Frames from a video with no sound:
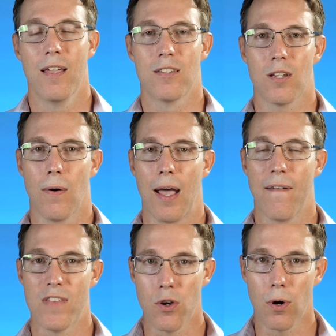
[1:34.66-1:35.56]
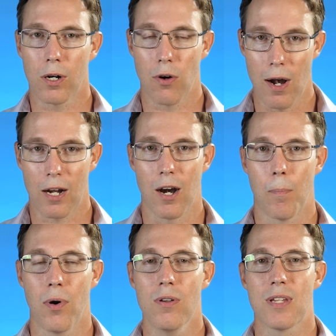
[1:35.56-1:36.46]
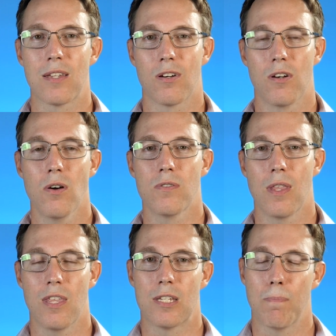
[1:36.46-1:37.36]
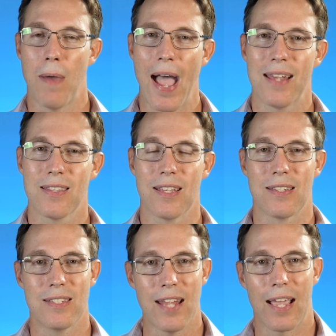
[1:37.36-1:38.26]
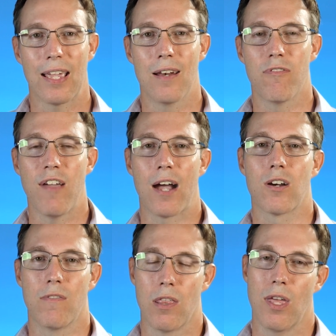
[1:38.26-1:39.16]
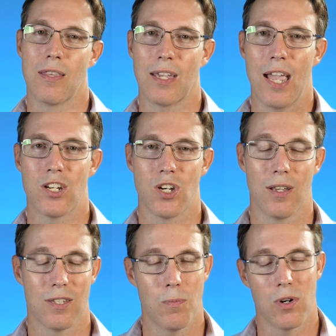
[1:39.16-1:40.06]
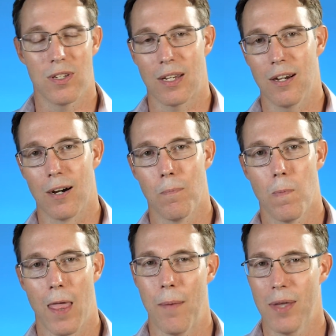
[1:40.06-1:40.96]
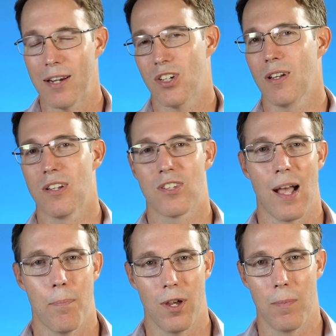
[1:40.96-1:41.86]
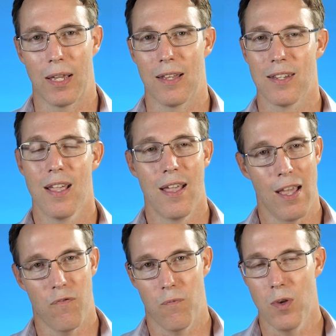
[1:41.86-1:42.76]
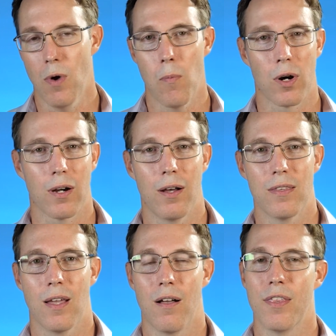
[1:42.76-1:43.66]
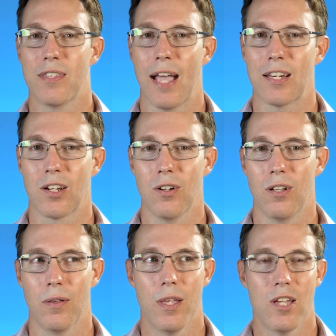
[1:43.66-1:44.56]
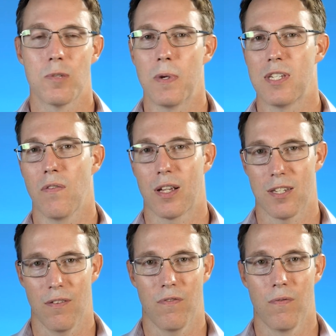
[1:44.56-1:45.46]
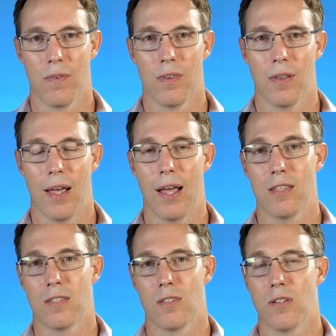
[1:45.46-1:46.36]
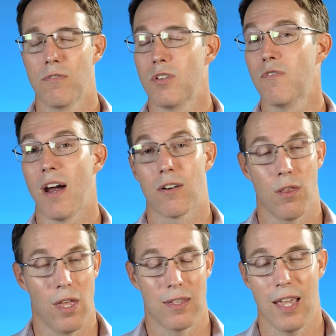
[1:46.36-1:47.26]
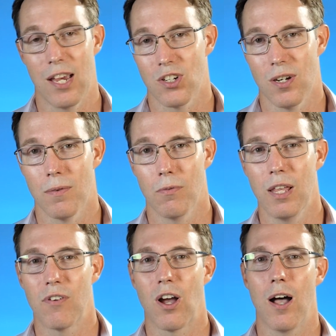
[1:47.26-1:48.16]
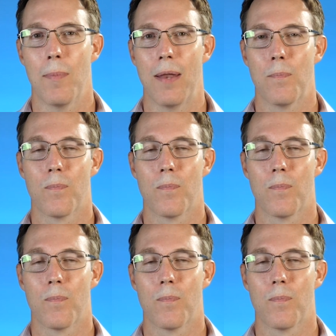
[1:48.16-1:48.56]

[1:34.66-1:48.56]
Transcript: So your credit card processor knows that this passed the second factor of authentication. It's more secure. I'm actually going to stop there because if you want more content on the technical specifics of two-factor authentication, leave a comment.